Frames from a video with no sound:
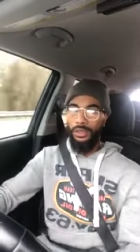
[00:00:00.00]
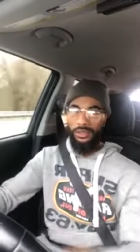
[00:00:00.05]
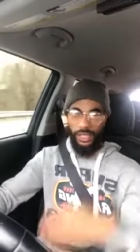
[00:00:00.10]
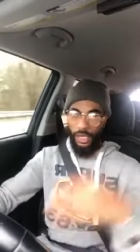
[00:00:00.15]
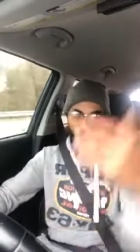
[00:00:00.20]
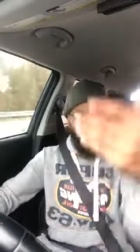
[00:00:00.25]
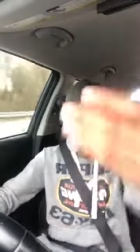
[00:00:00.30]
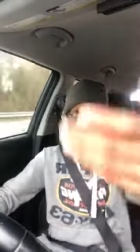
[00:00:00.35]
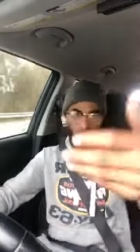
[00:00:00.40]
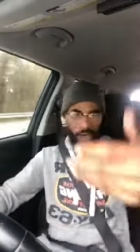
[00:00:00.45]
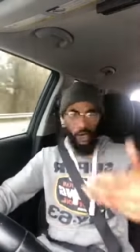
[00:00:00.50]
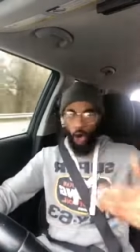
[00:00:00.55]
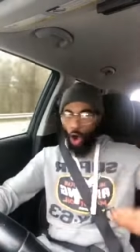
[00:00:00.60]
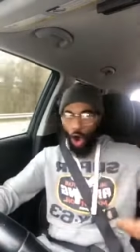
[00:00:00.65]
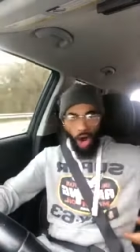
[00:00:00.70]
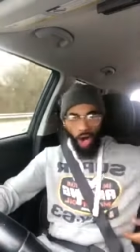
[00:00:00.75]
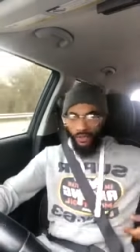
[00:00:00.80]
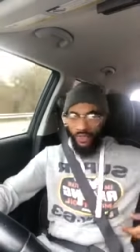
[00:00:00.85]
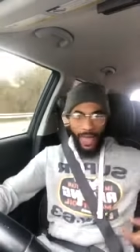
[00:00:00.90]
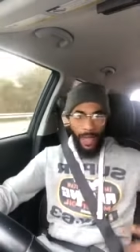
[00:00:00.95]
They'll run
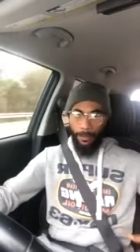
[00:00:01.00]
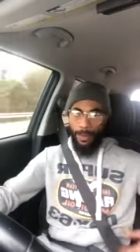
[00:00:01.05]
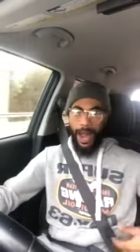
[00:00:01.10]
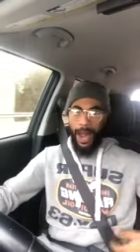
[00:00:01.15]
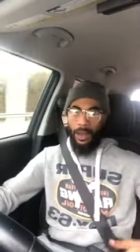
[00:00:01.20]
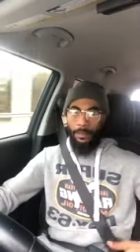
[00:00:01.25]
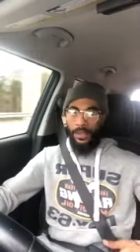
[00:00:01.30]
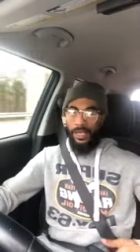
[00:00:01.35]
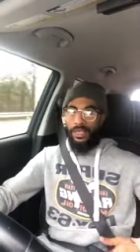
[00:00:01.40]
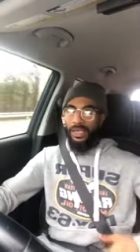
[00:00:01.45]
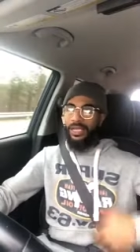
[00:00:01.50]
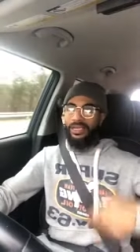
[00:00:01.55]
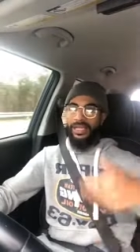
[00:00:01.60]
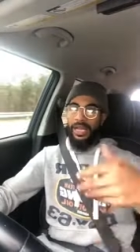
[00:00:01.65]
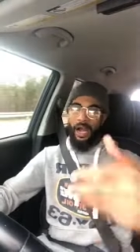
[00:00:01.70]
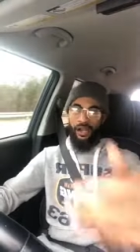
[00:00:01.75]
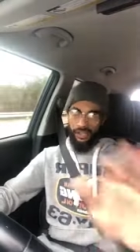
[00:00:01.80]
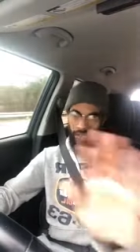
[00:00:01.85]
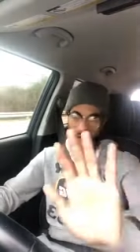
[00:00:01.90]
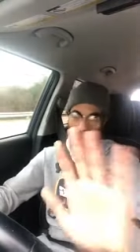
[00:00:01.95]
all that by me and
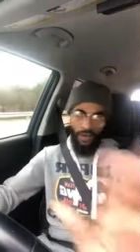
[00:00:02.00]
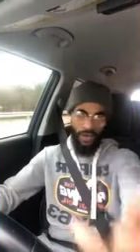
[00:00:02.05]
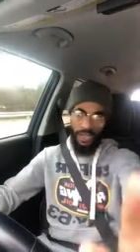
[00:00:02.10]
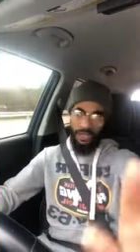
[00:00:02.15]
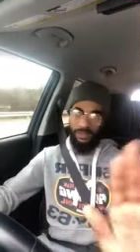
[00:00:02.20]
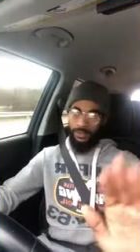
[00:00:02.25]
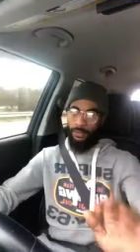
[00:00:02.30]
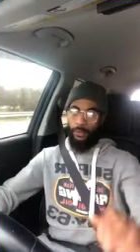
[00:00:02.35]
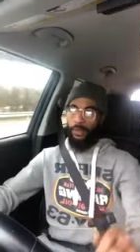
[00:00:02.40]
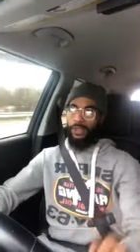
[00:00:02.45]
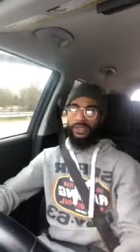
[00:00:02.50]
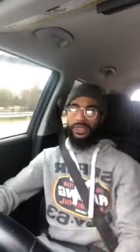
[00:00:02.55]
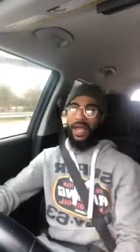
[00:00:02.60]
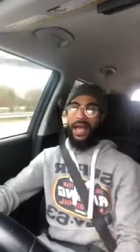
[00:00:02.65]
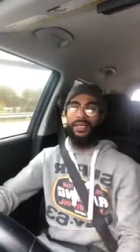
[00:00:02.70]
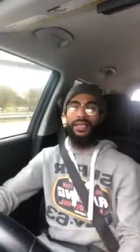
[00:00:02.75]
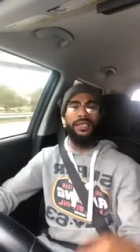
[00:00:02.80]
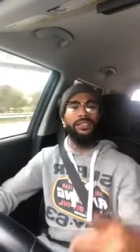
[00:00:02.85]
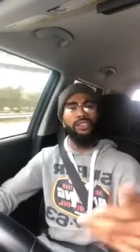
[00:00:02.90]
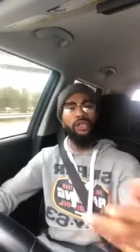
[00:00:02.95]
then I'll, I'll hit them with
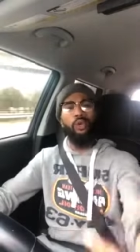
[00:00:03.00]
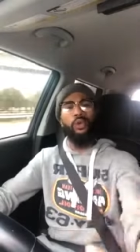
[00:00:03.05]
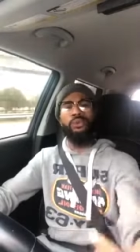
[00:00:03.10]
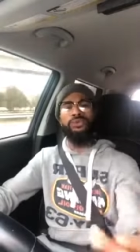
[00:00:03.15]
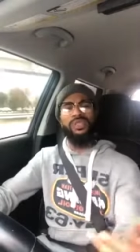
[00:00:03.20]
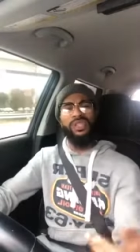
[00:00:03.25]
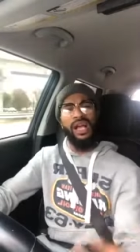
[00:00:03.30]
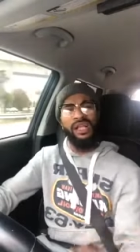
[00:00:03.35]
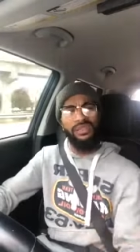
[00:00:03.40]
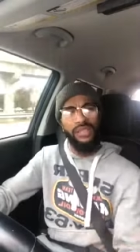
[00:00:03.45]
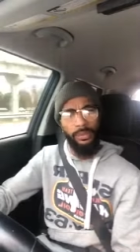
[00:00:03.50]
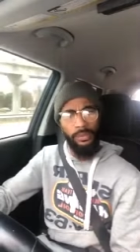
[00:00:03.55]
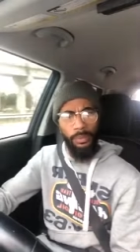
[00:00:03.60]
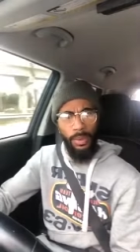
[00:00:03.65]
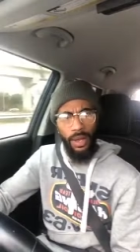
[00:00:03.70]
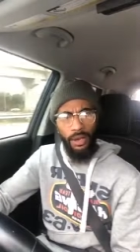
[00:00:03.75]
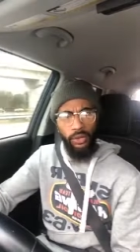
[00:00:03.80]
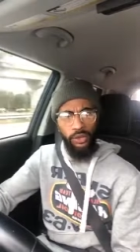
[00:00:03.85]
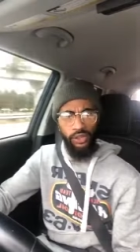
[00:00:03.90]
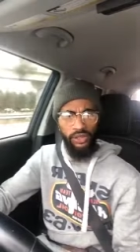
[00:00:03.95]
that. Like, so when was the last time
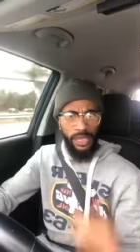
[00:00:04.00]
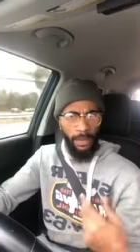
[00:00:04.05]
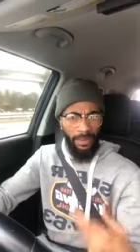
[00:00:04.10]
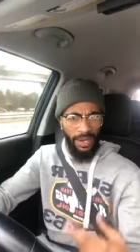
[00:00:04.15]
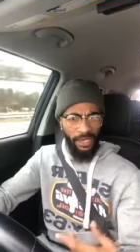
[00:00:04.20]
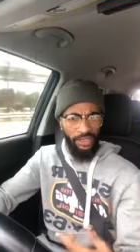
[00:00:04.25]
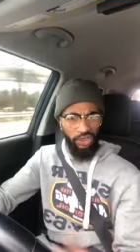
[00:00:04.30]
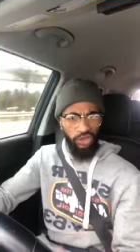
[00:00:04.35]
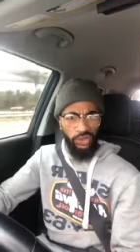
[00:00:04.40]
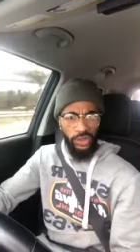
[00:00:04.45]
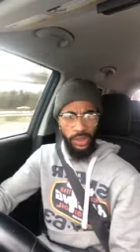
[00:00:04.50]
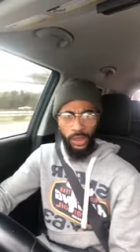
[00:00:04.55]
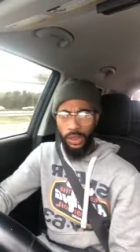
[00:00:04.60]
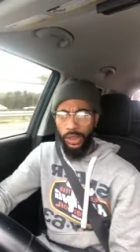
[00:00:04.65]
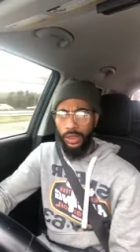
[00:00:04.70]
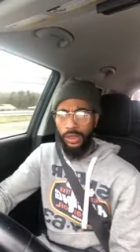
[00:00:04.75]
you, you sat by a tree?